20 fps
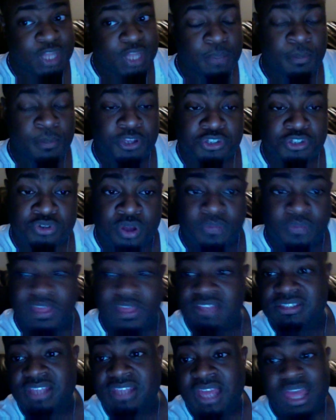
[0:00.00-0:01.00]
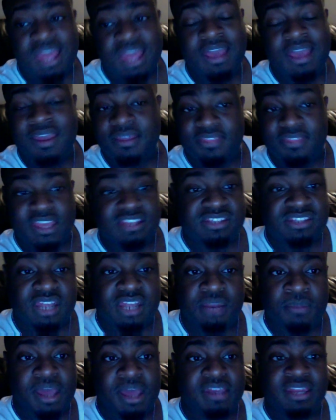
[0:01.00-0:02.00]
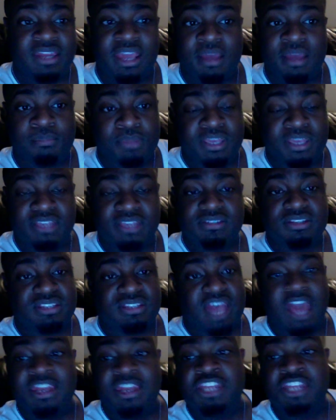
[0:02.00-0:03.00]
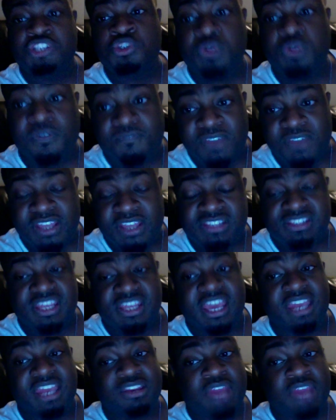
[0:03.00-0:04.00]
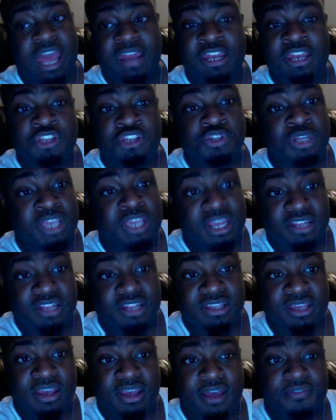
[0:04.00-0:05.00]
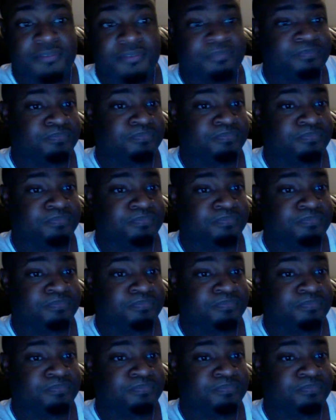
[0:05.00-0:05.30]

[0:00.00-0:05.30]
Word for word: But you know that's that's none of my damn business. I need you to fix that. I need you to get it together.